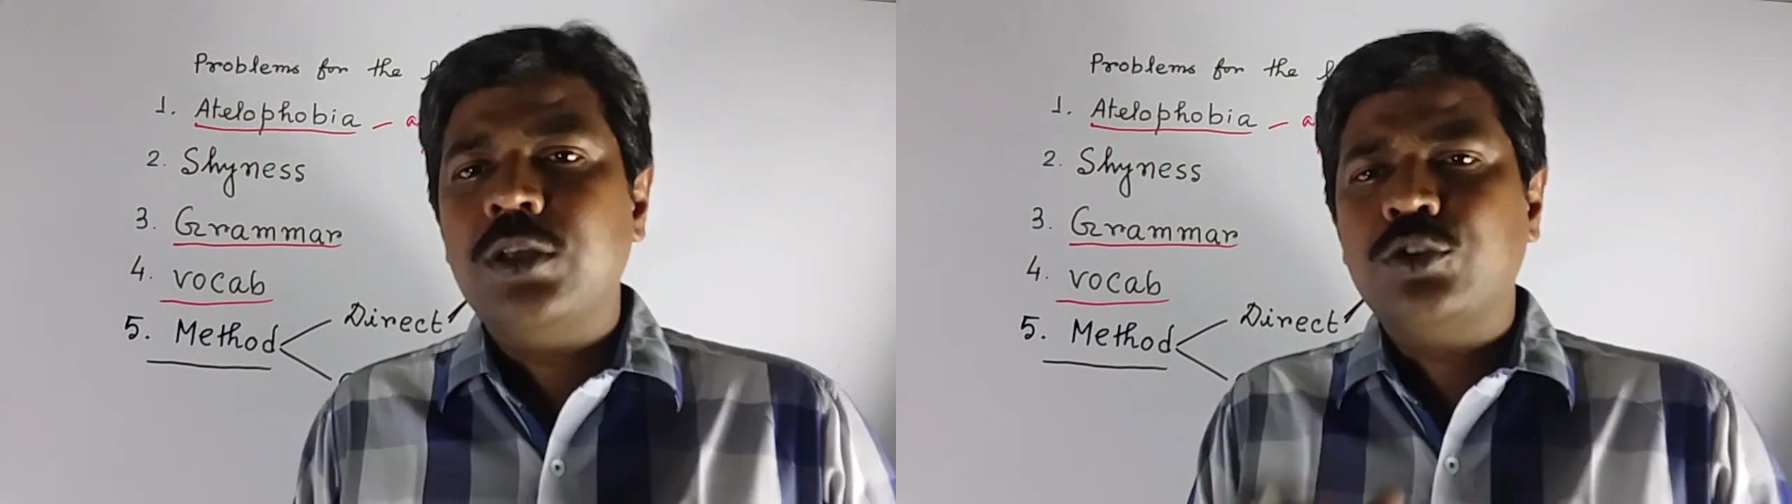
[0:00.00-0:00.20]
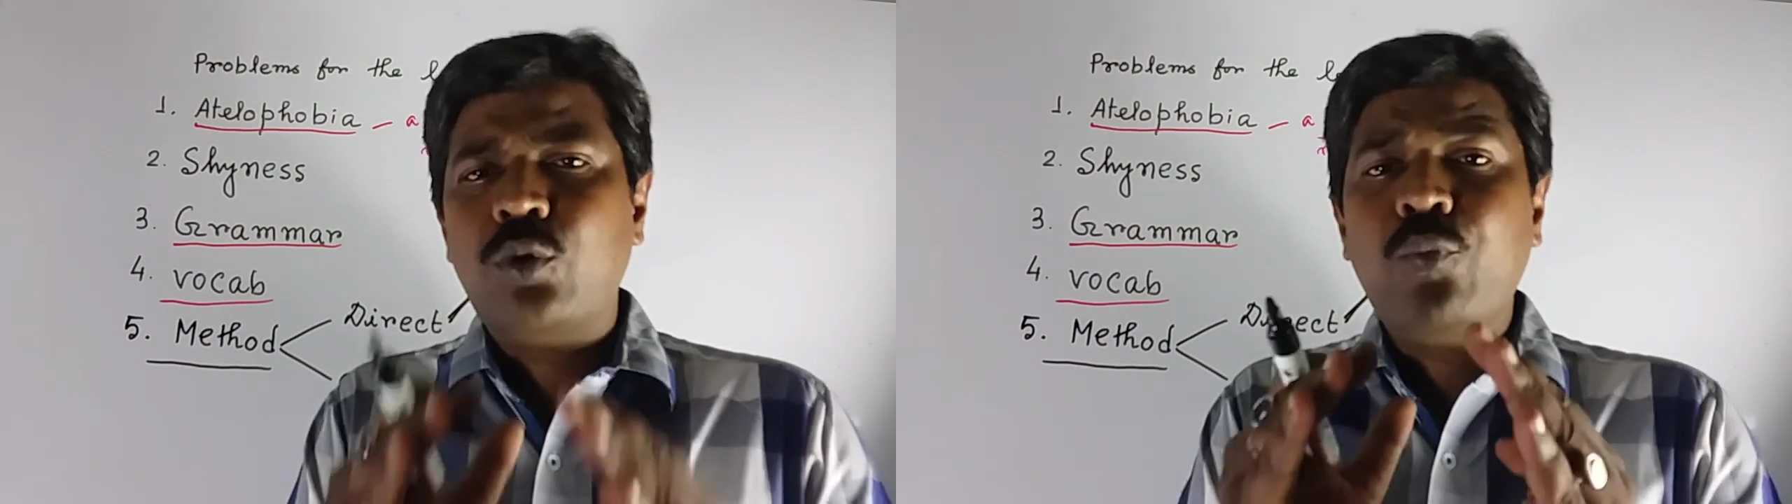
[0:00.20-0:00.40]

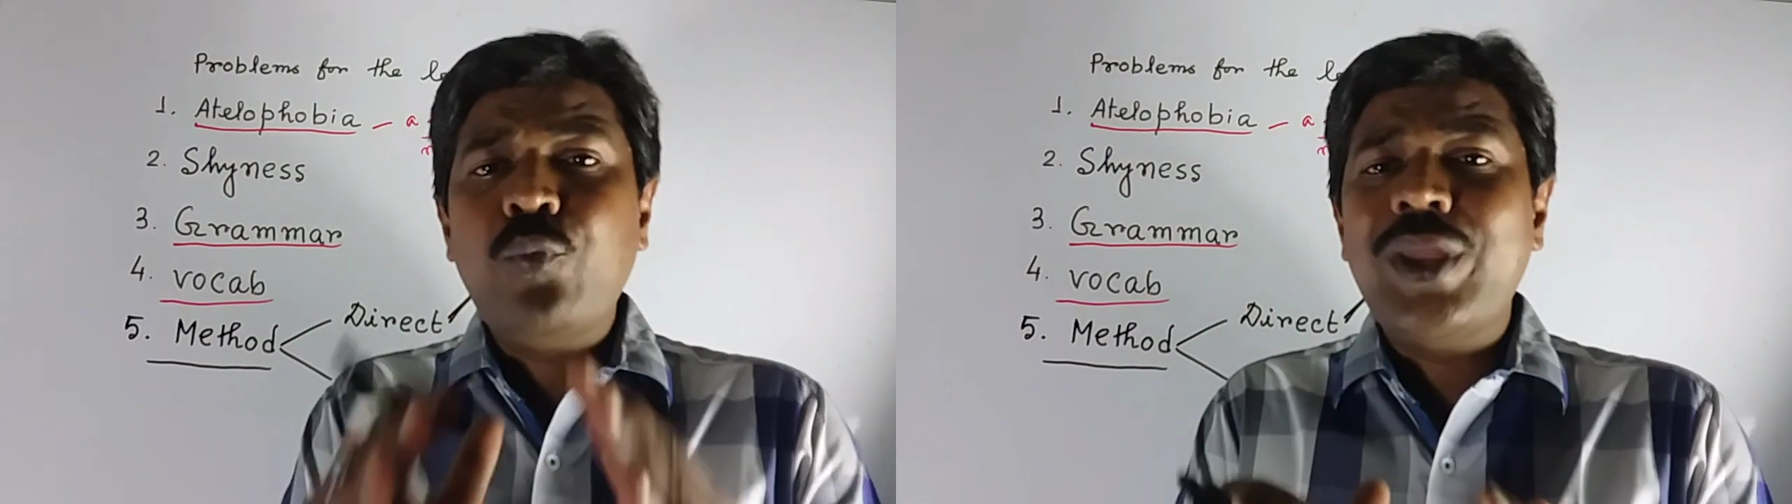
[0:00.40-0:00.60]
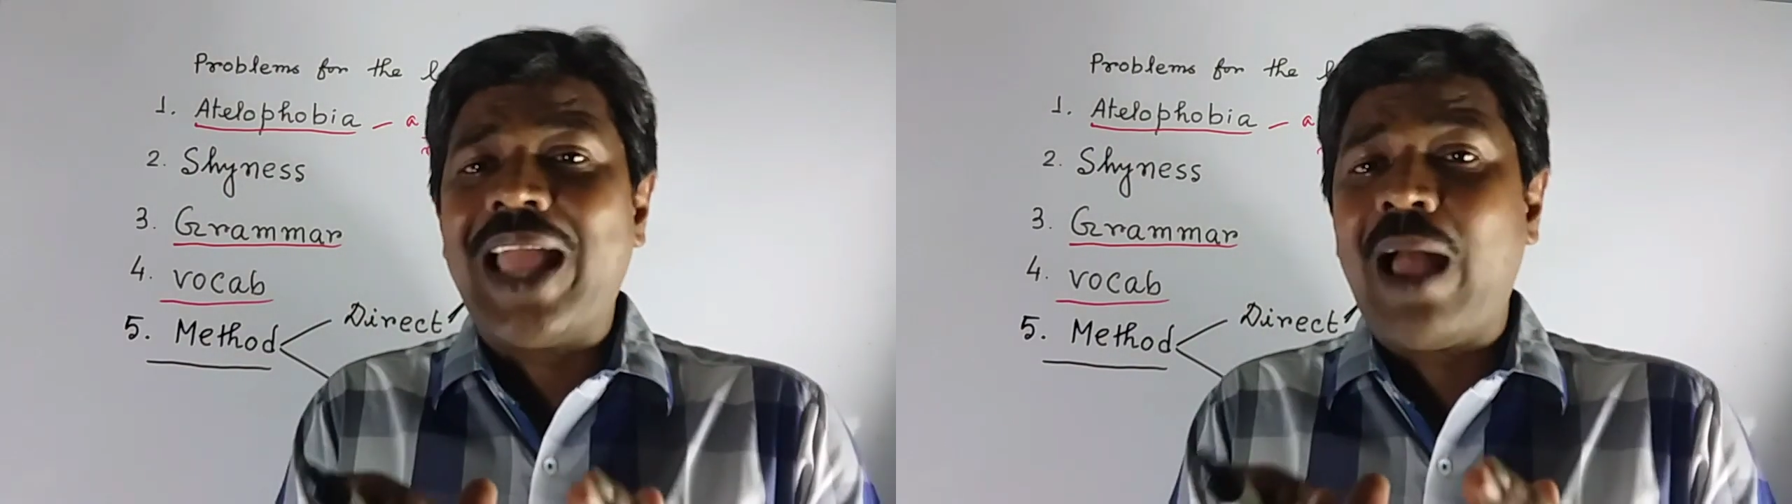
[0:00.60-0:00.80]
So
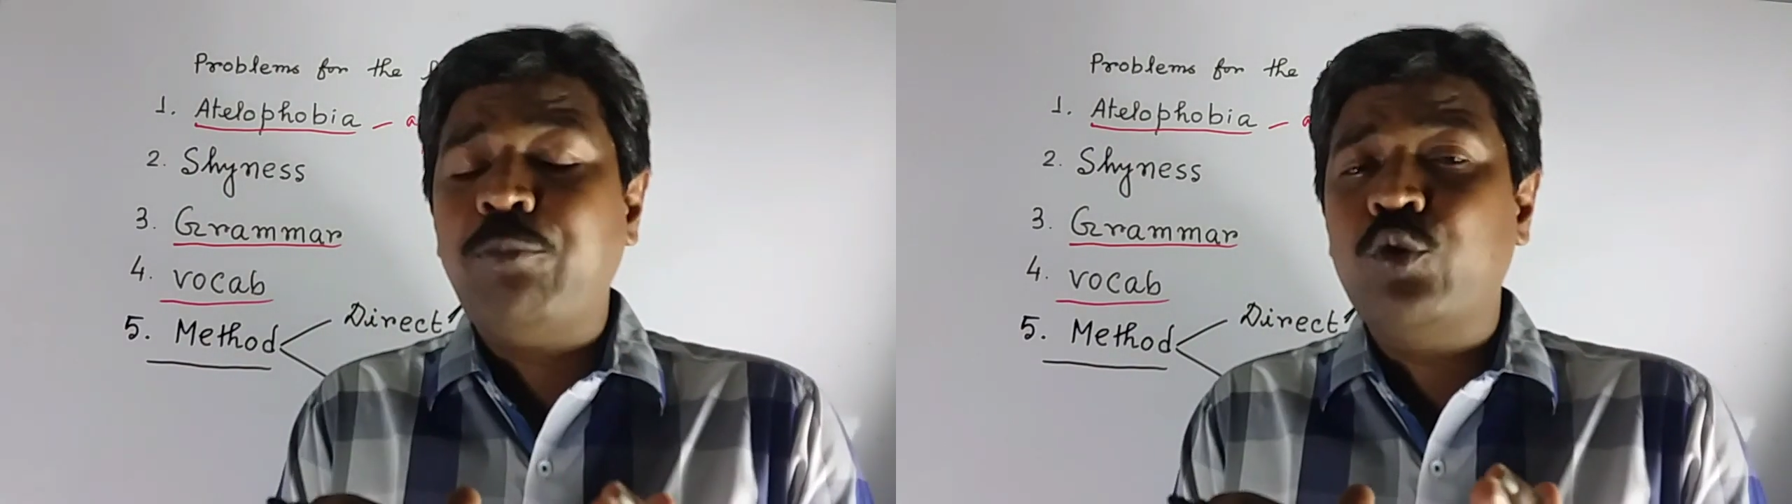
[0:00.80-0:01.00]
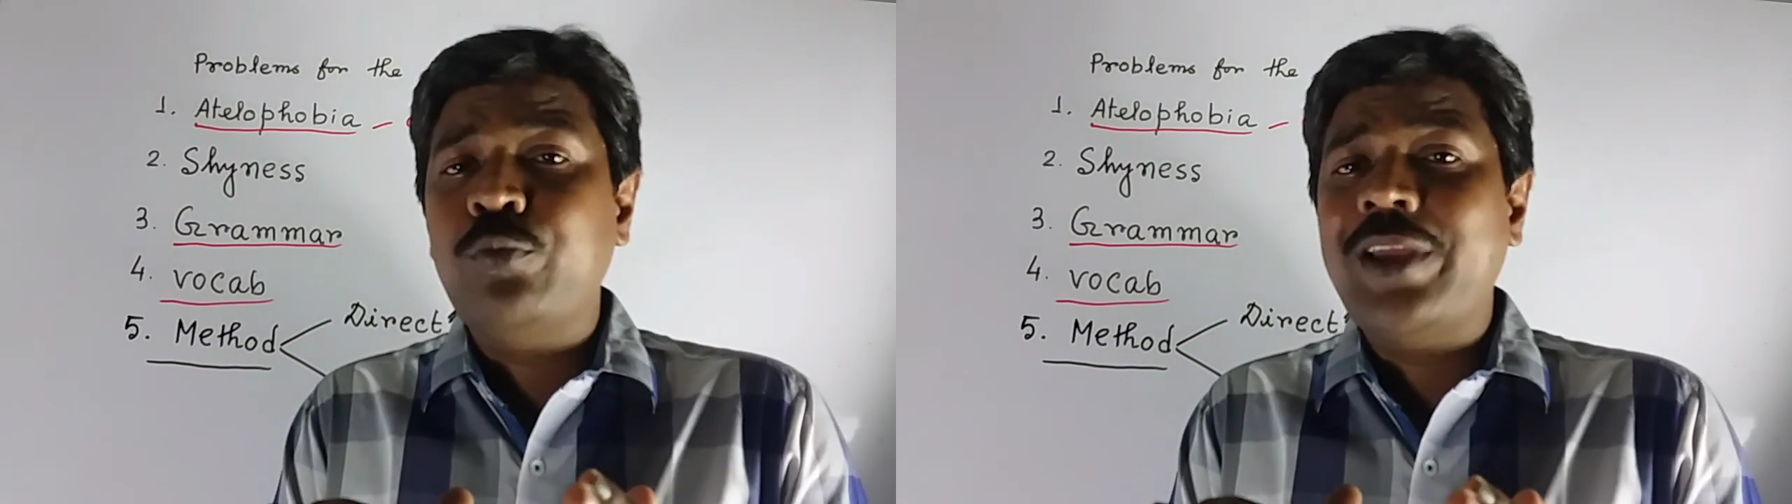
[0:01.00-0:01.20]
we
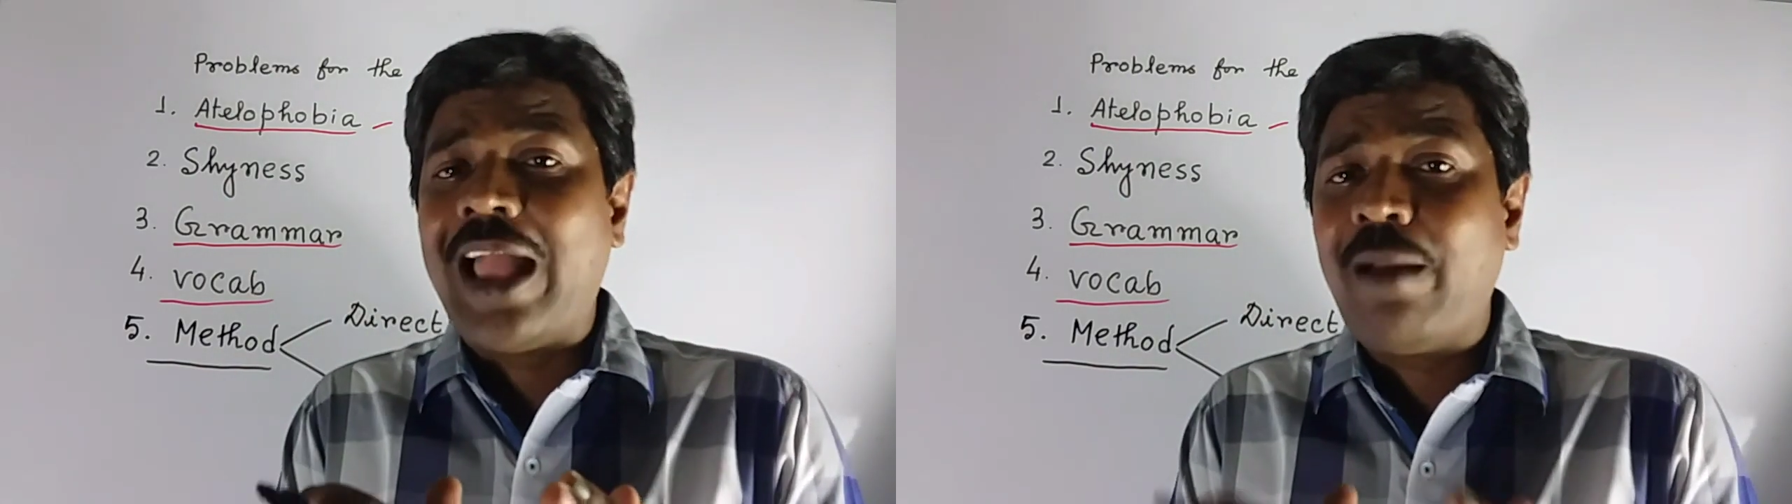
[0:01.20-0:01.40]
have to be